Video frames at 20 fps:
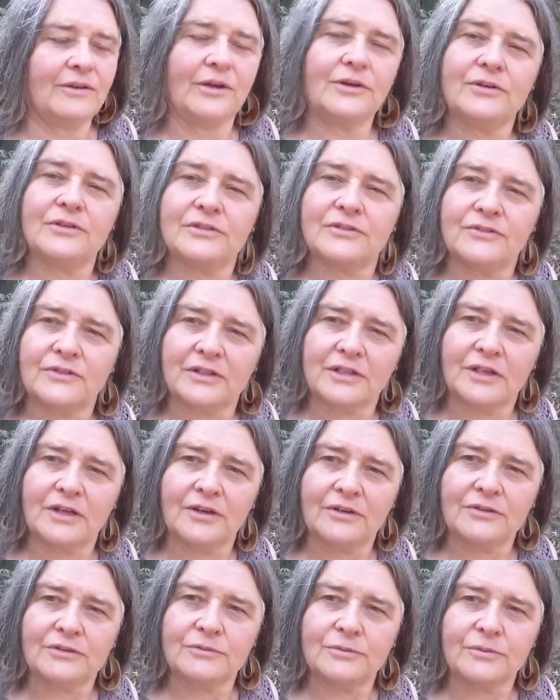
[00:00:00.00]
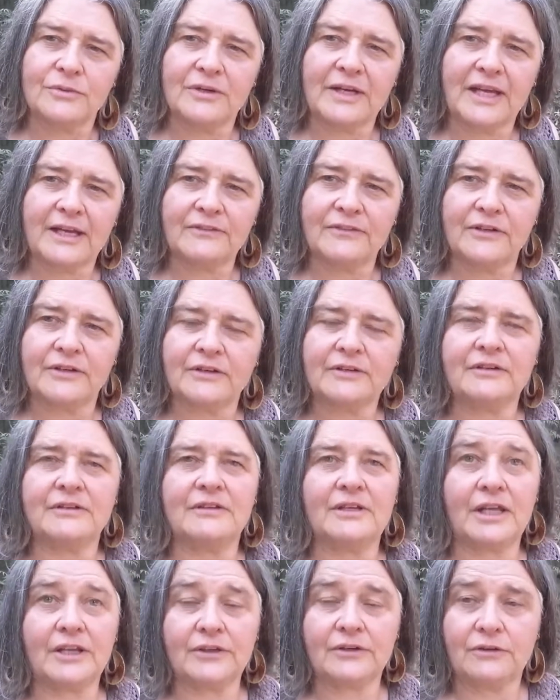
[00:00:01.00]
Those videos will have
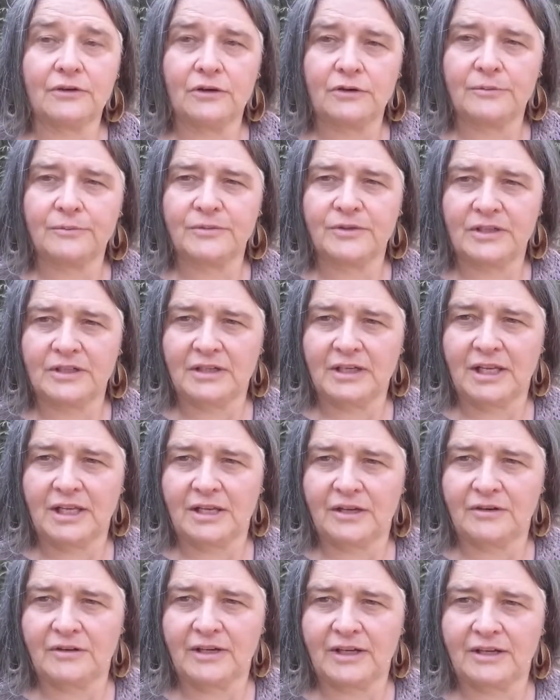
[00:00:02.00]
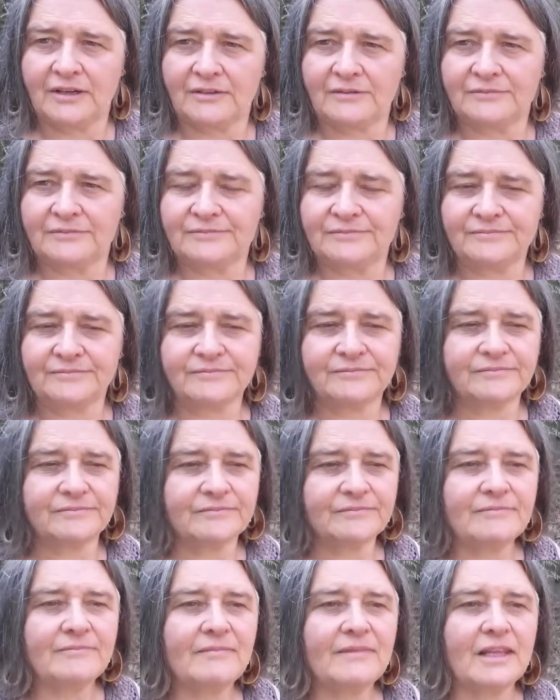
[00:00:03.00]
another opt-in area
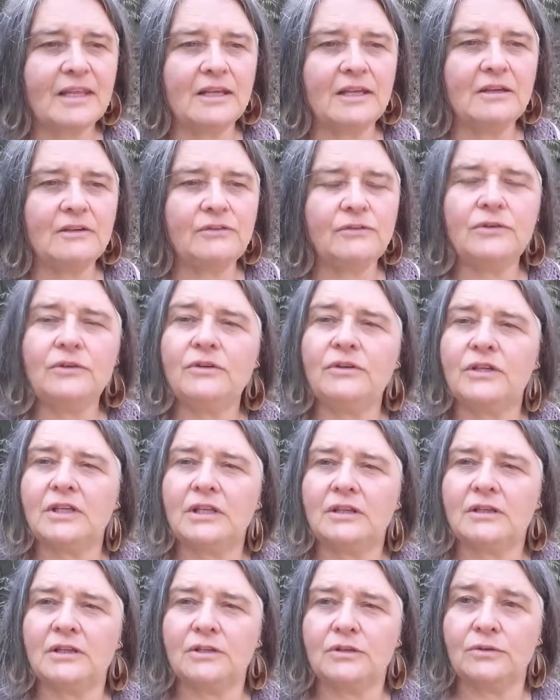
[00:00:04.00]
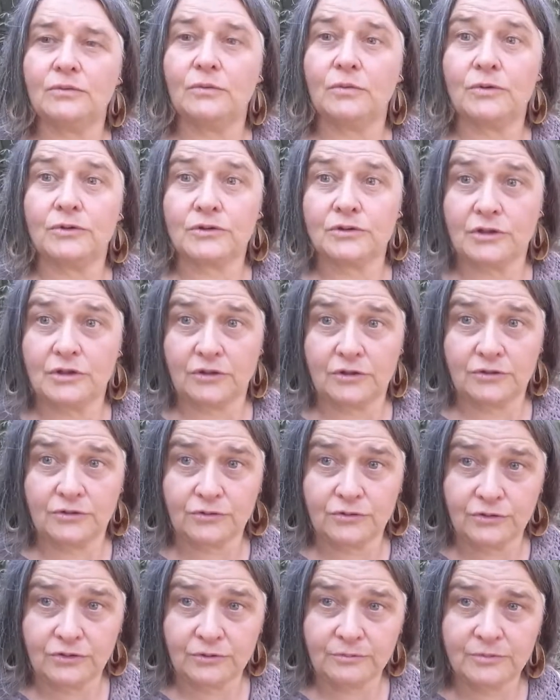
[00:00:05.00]
if you think that you want to go
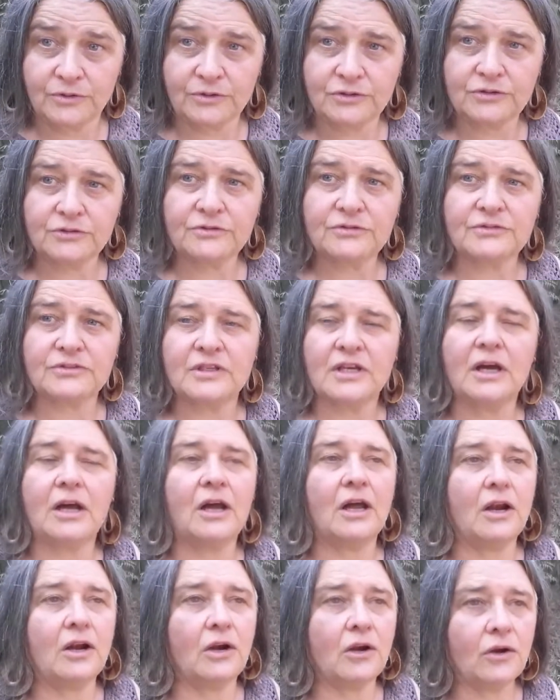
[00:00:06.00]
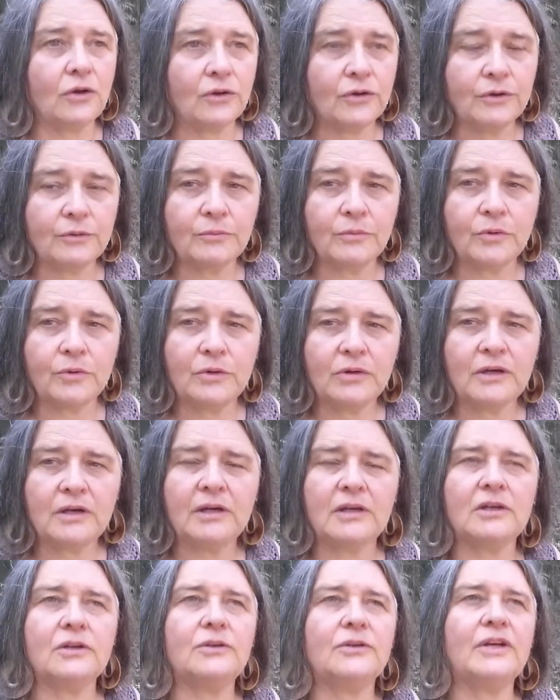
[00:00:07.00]
through the modules, learn more,
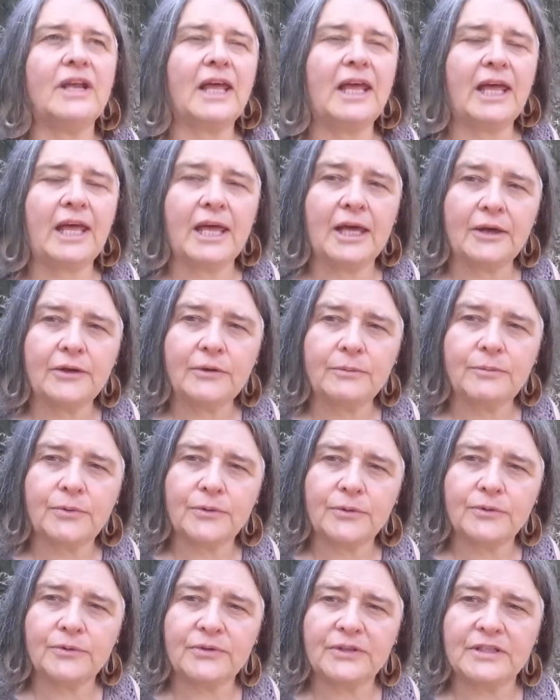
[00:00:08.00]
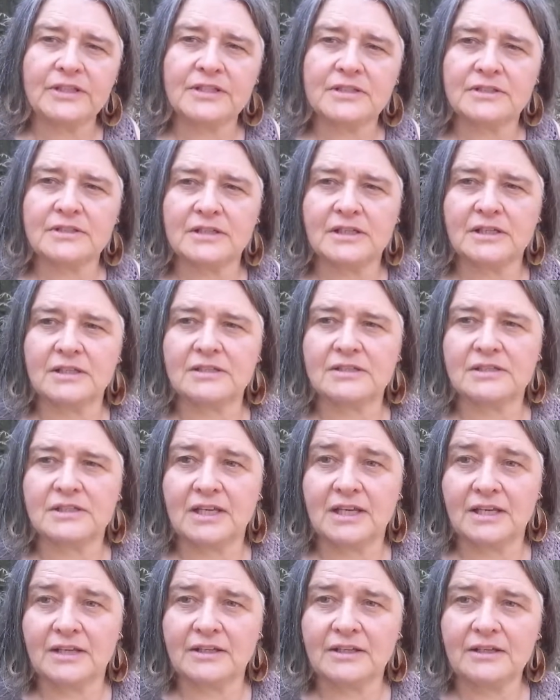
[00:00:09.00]
learn how to put all these things
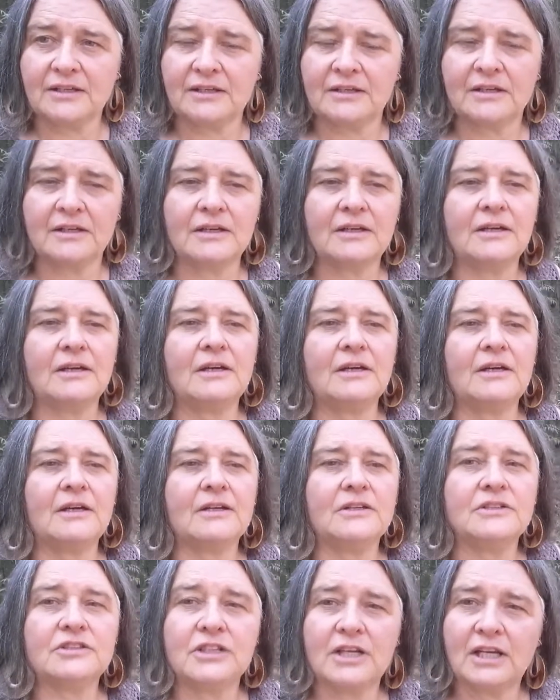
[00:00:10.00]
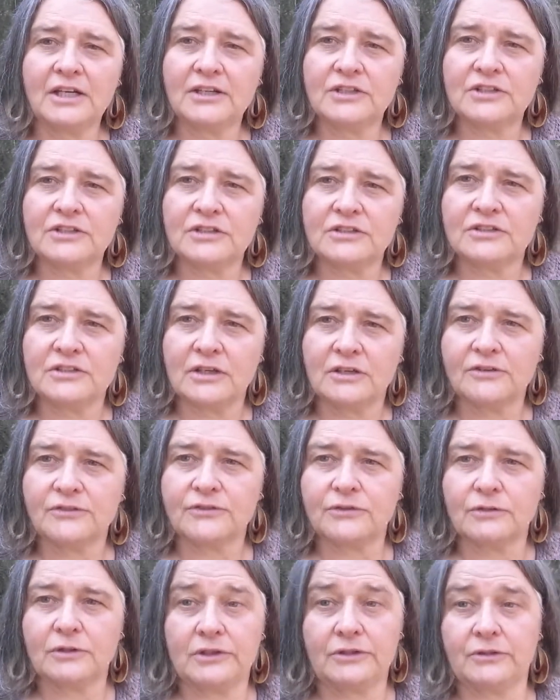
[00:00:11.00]
together, challenge yourself
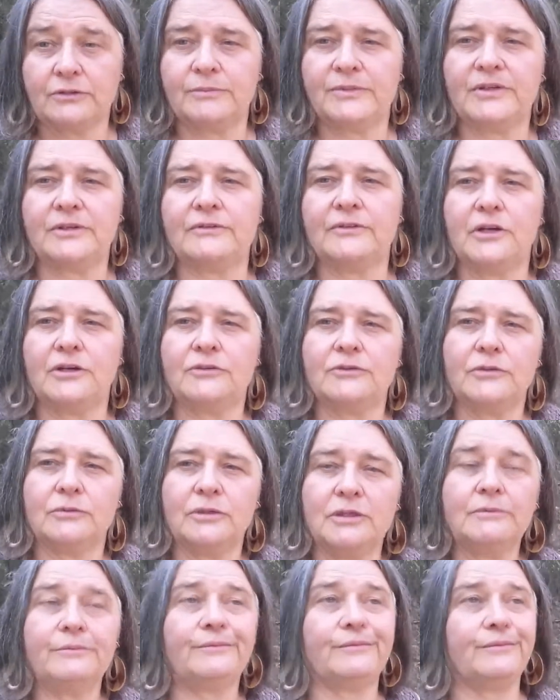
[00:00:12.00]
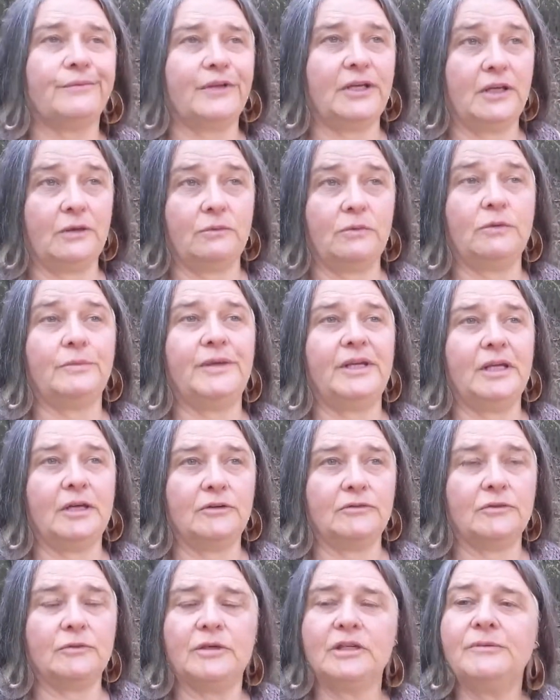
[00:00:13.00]
to a little bit of overwhelm. There will be
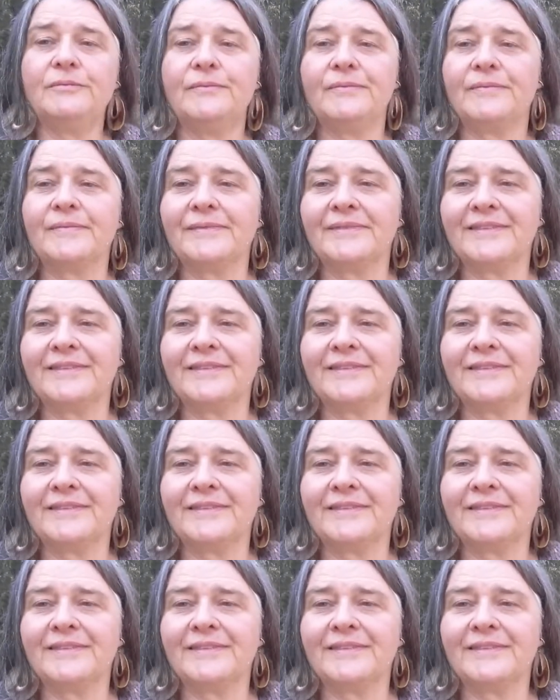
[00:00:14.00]
overwhelm.